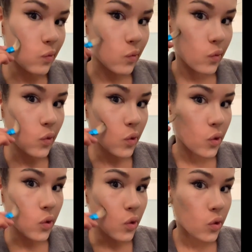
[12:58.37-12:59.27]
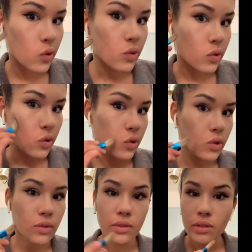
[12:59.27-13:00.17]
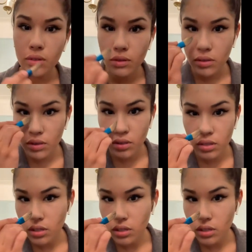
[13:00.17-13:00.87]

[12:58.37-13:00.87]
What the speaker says: Nothing is said.